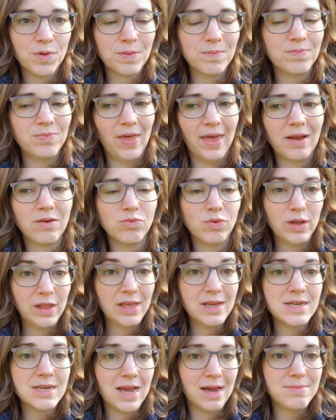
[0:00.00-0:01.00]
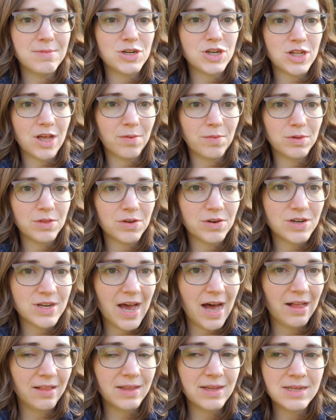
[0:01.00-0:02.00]
like really damage them with her
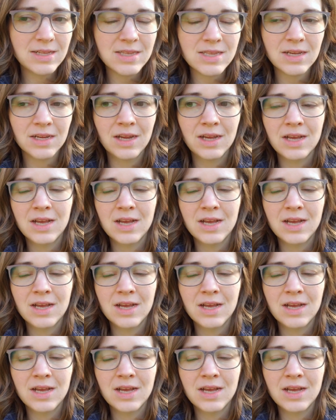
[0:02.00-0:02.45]
talons.